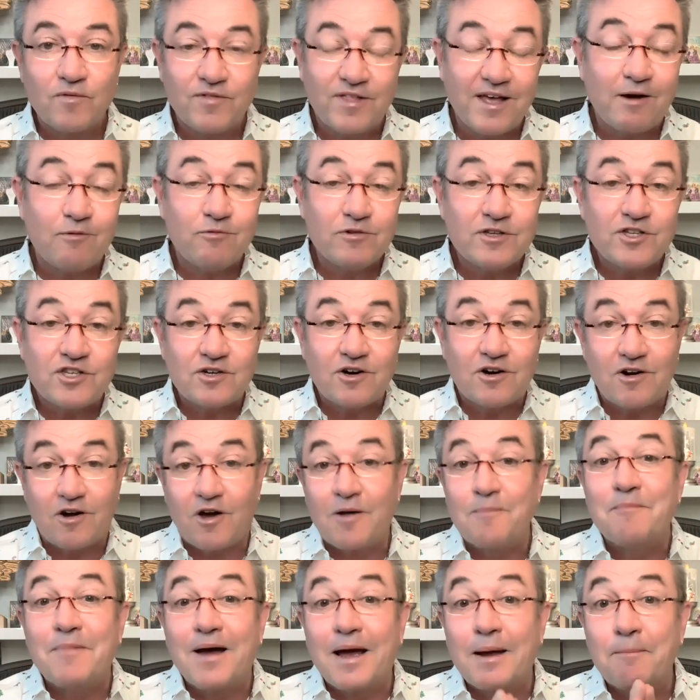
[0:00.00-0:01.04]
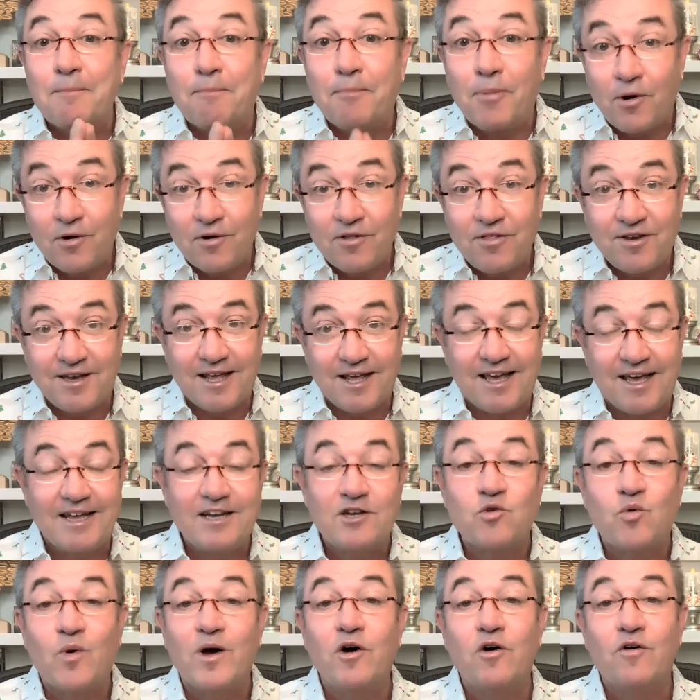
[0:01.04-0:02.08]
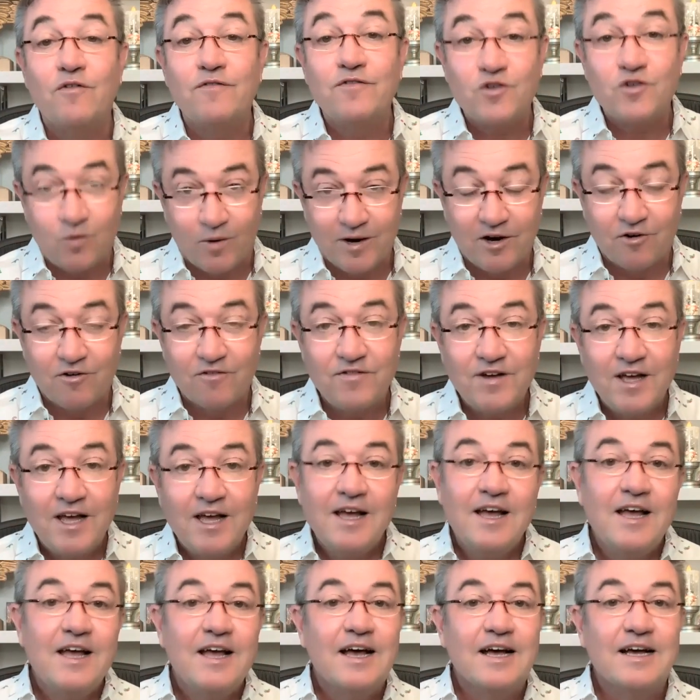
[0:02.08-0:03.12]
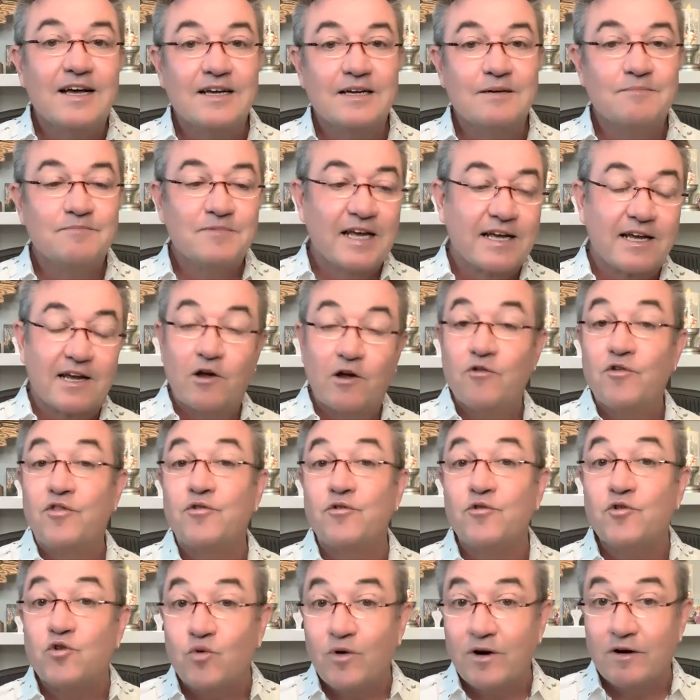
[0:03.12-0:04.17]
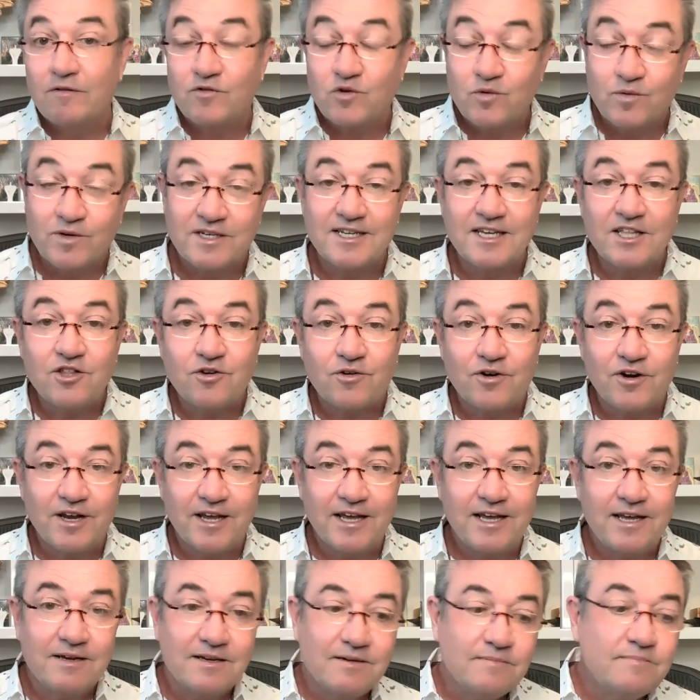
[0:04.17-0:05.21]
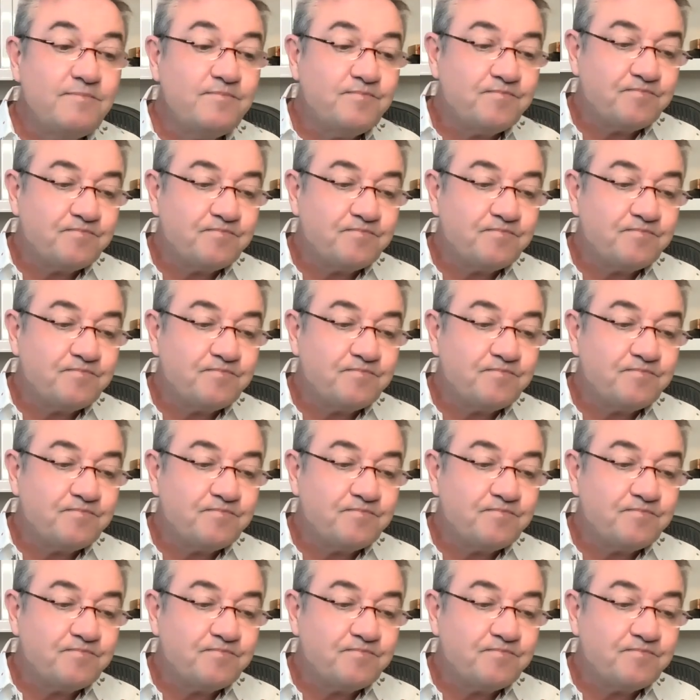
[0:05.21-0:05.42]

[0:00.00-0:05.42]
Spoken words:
That will start on my birthday, 12/12, and go through 12/23.